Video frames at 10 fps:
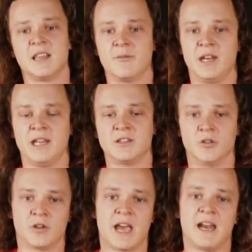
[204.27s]
that we need to
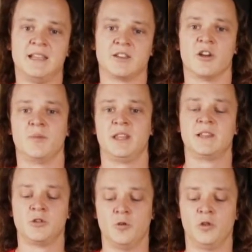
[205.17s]
look at is going to be
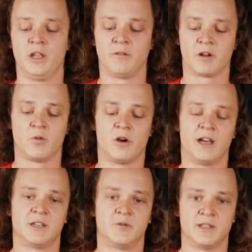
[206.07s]
the tooling
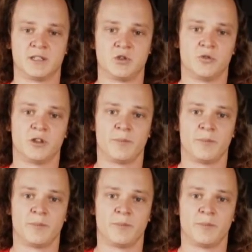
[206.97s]
required to install your